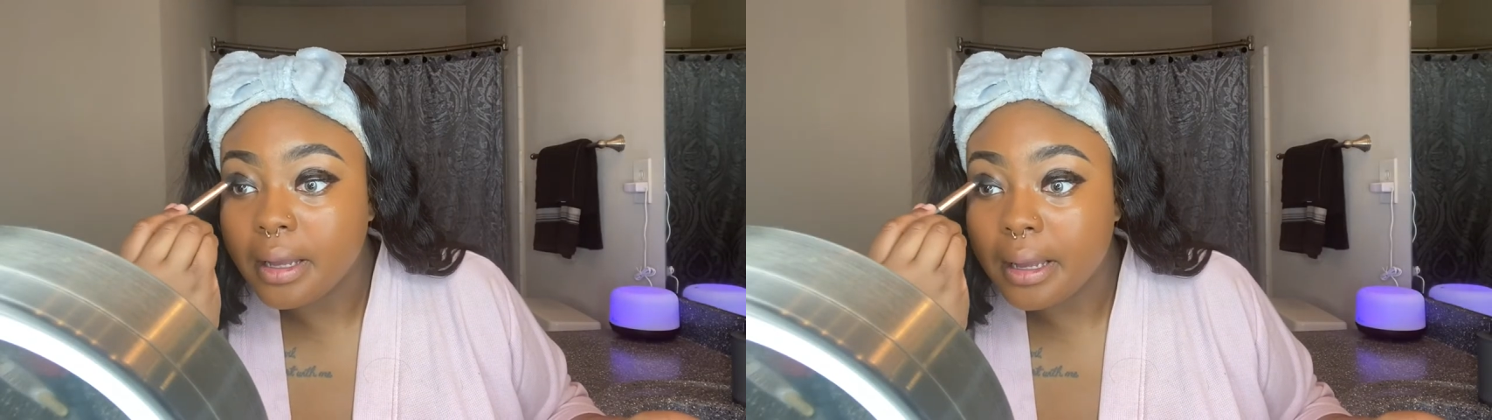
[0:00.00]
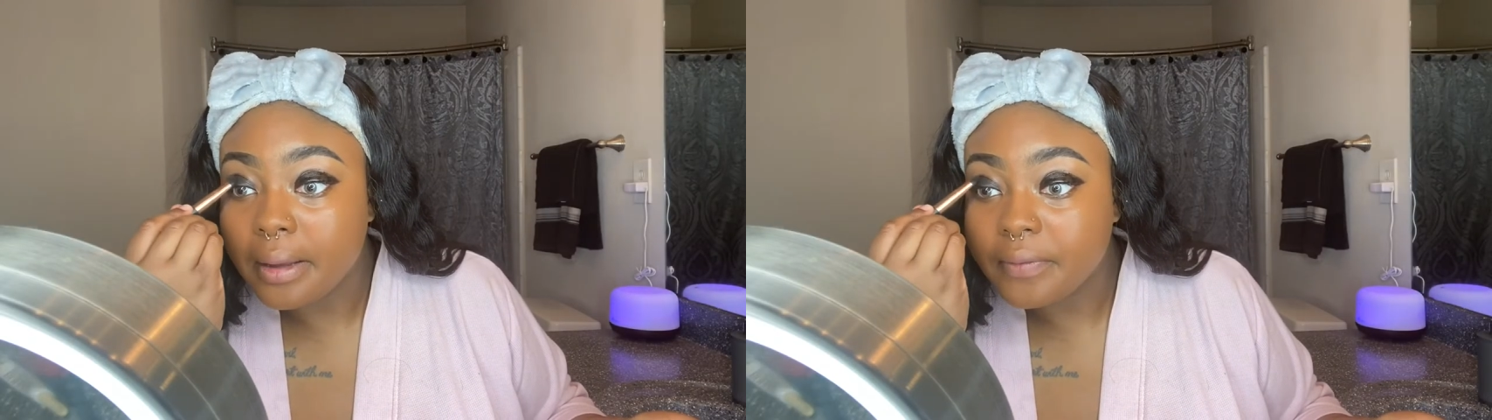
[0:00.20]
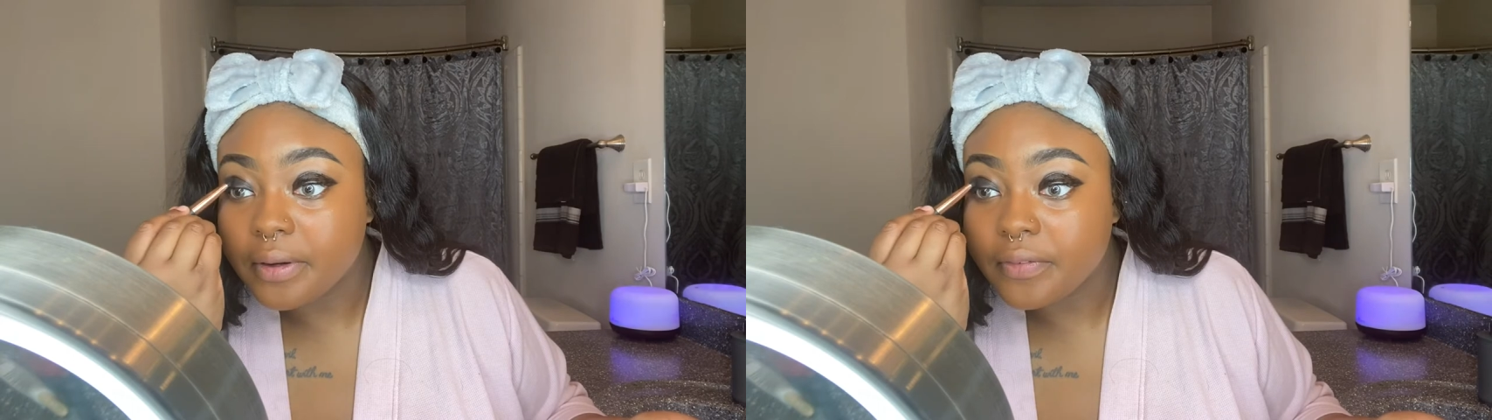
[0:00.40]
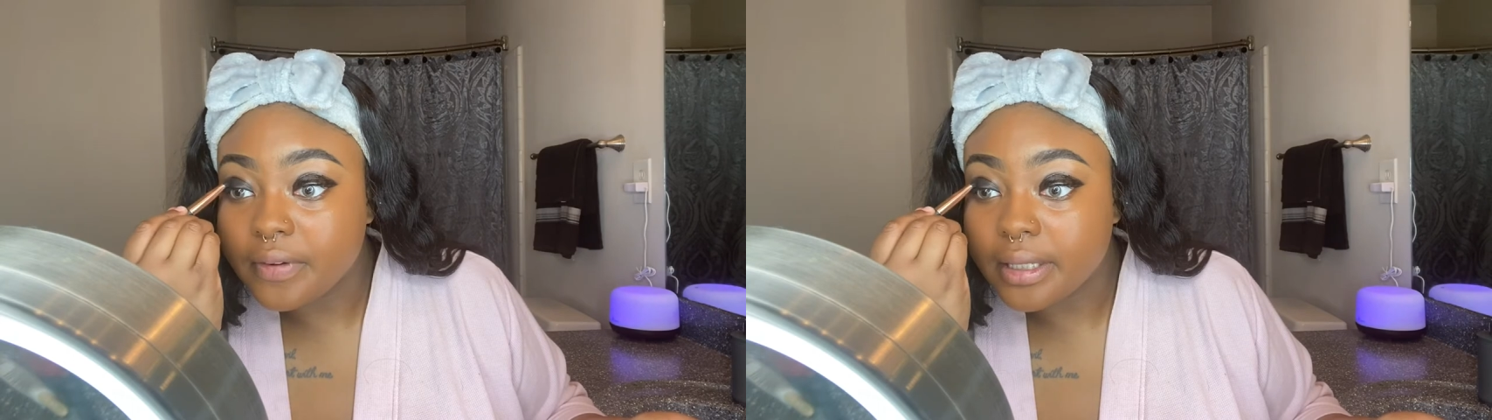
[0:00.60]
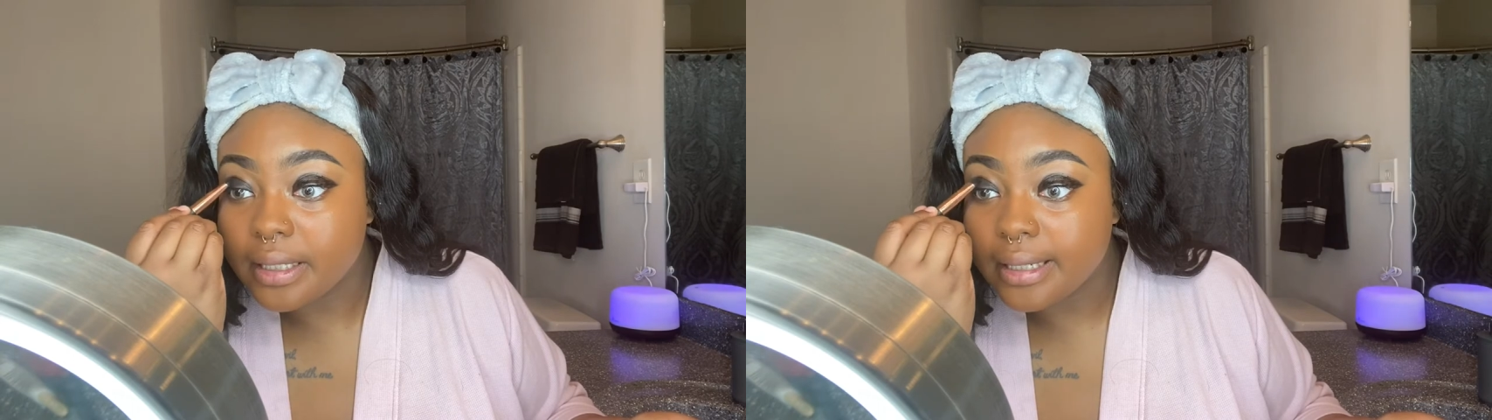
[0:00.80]
if you're
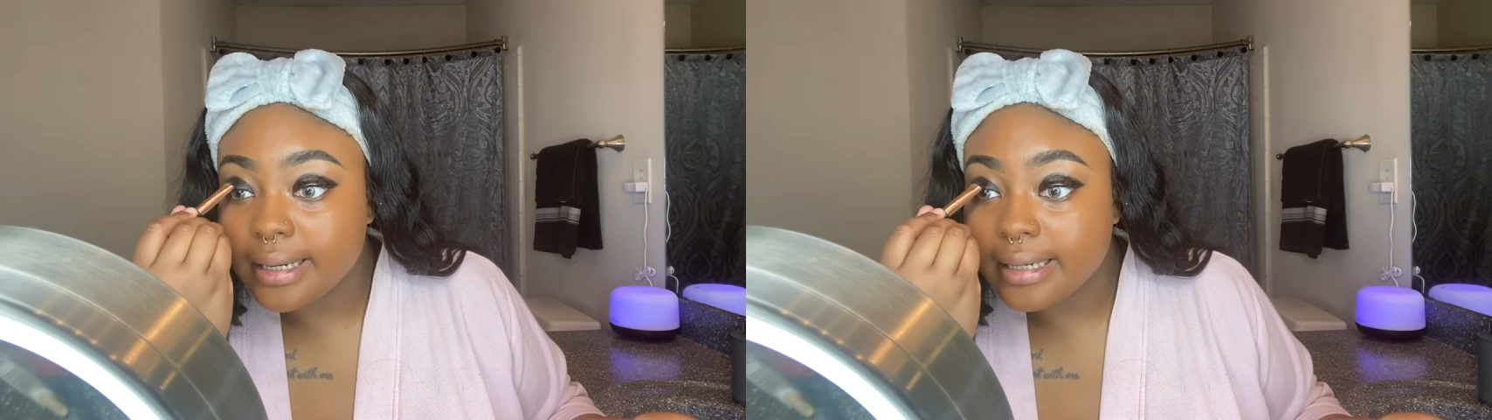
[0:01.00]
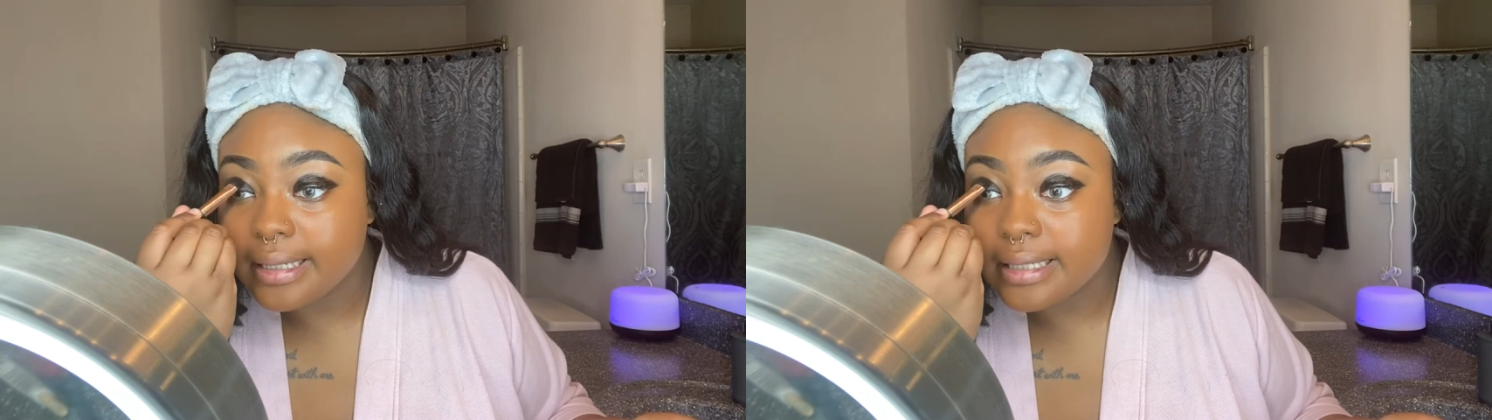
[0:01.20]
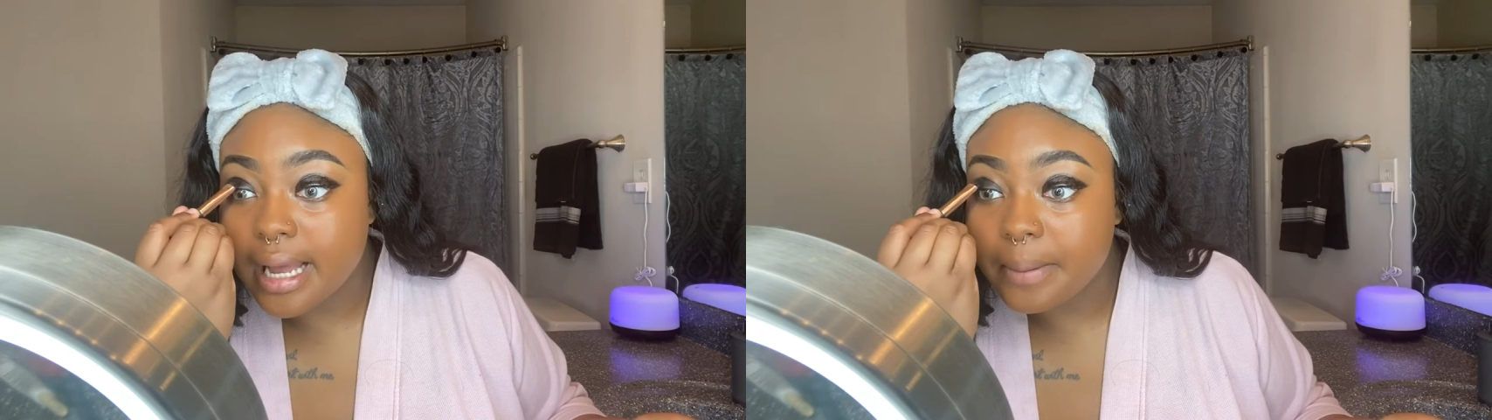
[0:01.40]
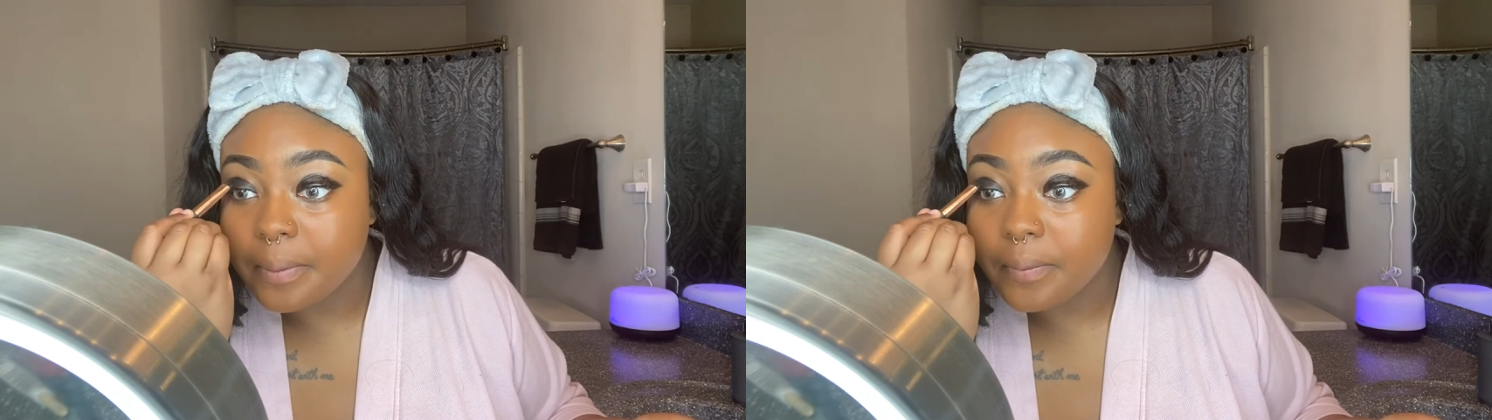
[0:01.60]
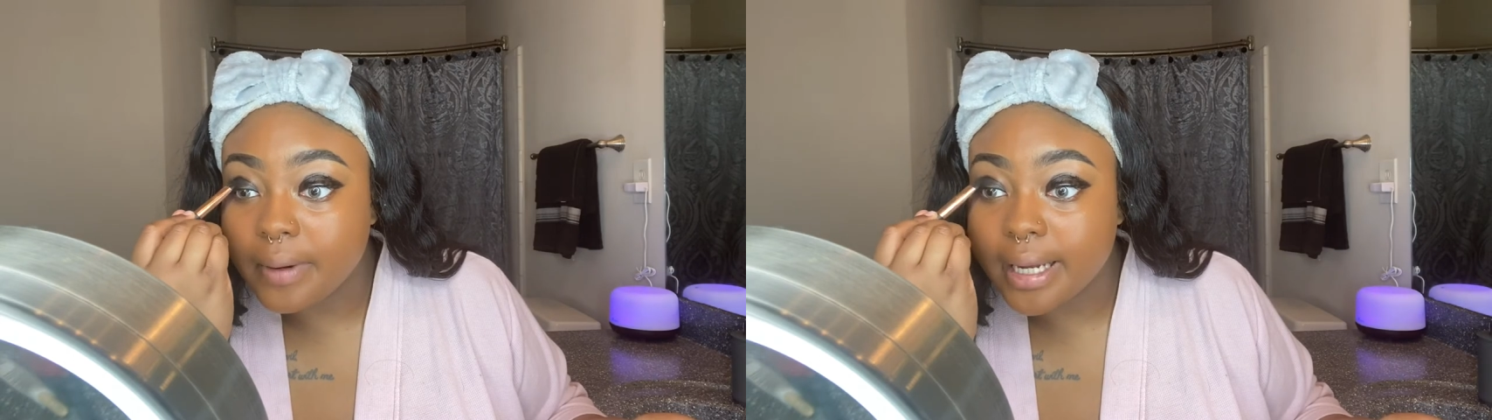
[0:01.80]
feeling any type
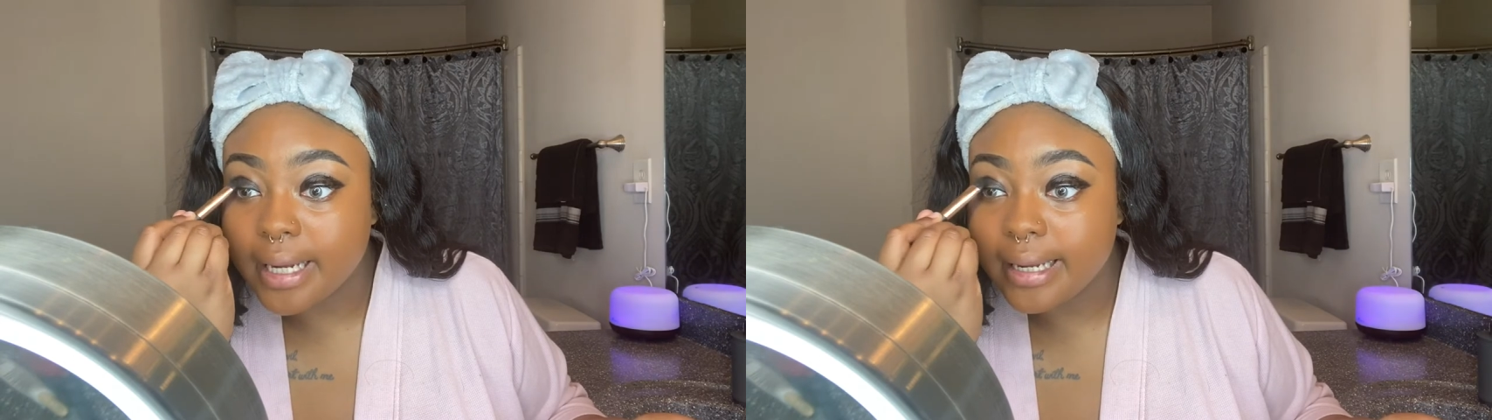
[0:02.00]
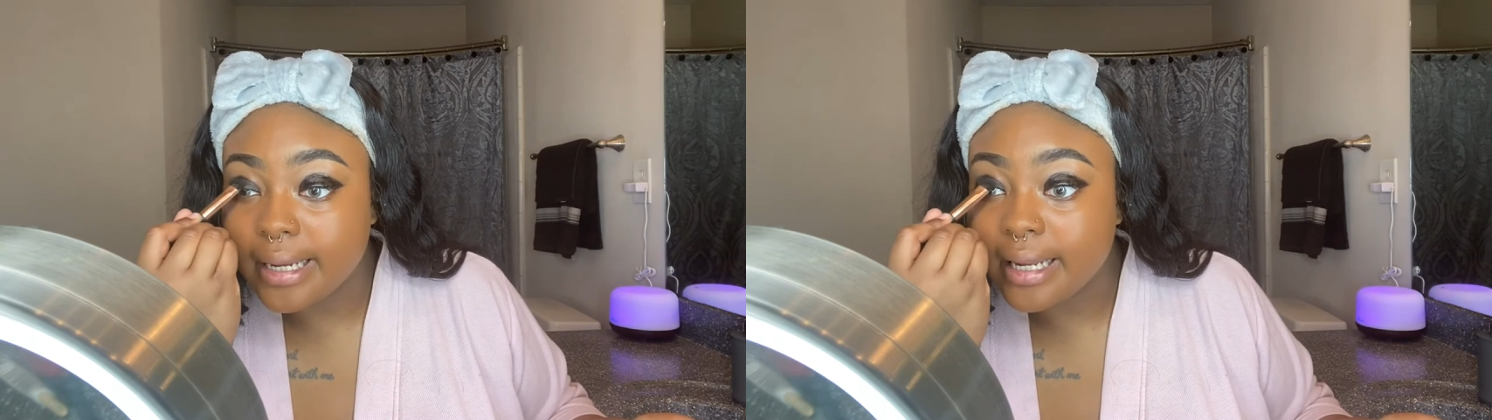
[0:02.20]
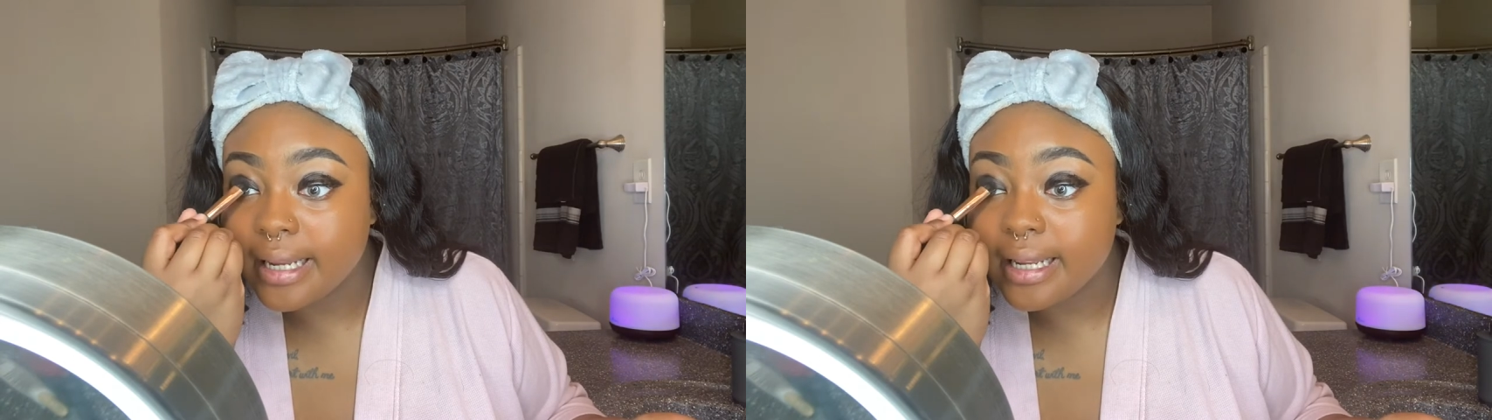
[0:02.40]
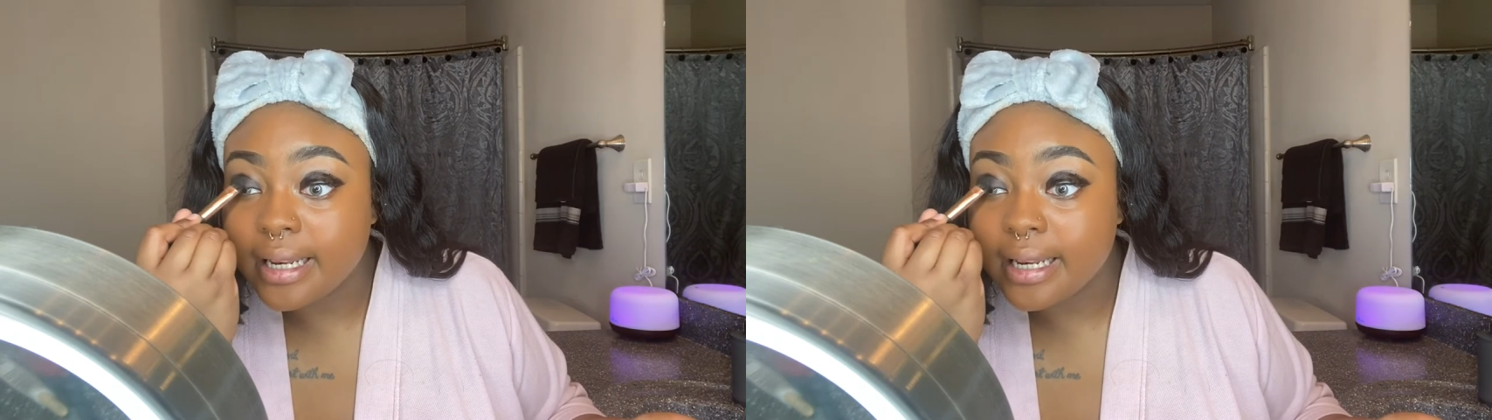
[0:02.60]
of way,